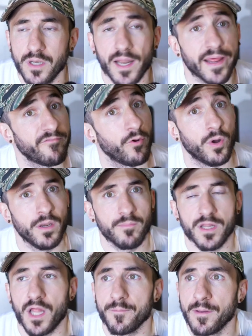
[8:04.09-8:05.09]
not everyone,
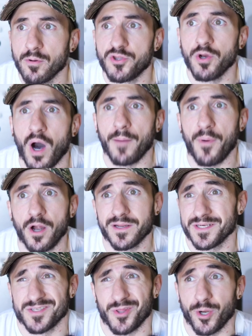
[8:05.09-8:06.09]
but a lot of people do hop on
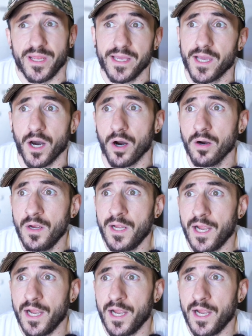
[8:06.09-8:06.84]
because of their ego,